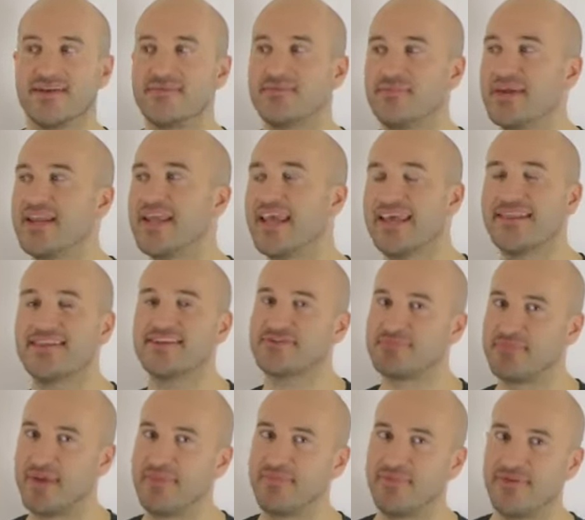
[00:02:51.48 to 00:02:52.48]
But
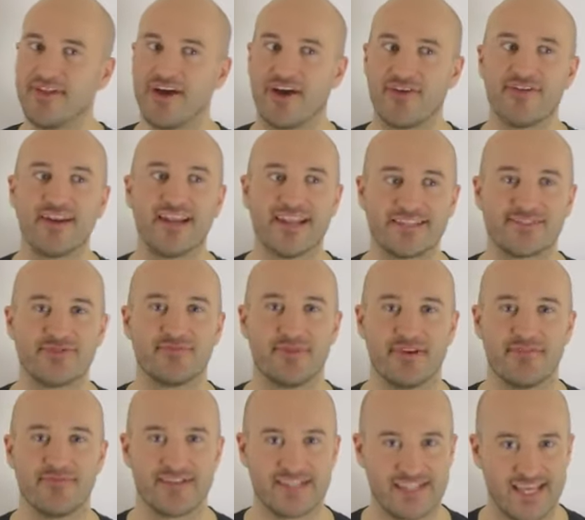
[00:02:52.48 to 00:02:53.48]
English people are a little
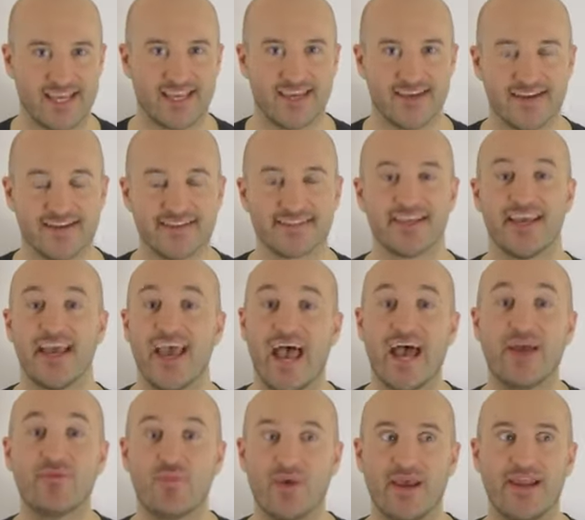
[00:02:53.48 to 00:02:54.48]
bit ridiculous,
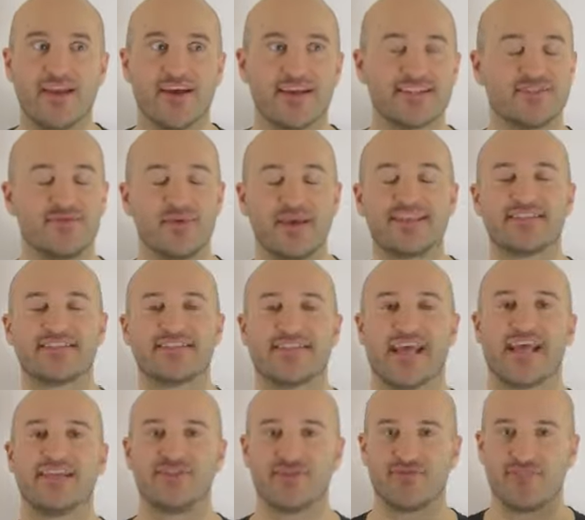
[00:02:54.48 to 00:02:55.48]
and we like to
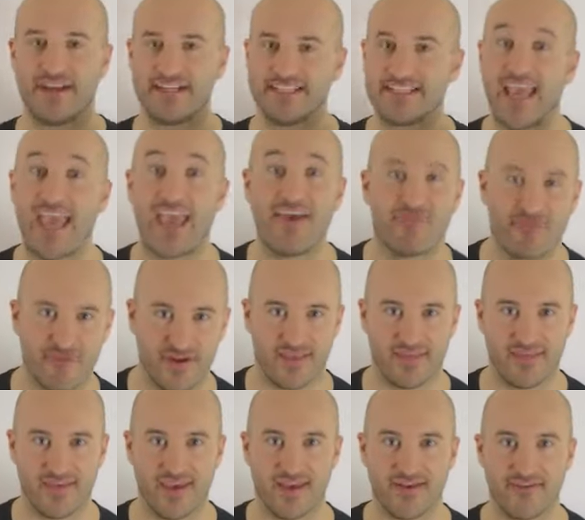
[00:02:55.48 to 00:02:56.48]
exaggerate
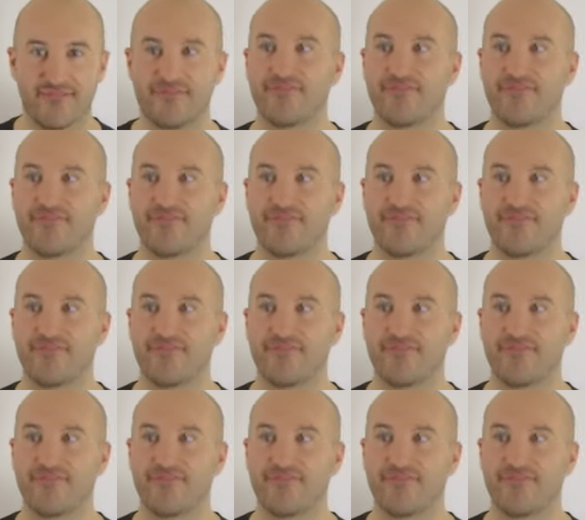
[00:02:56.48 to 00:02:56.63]
everything.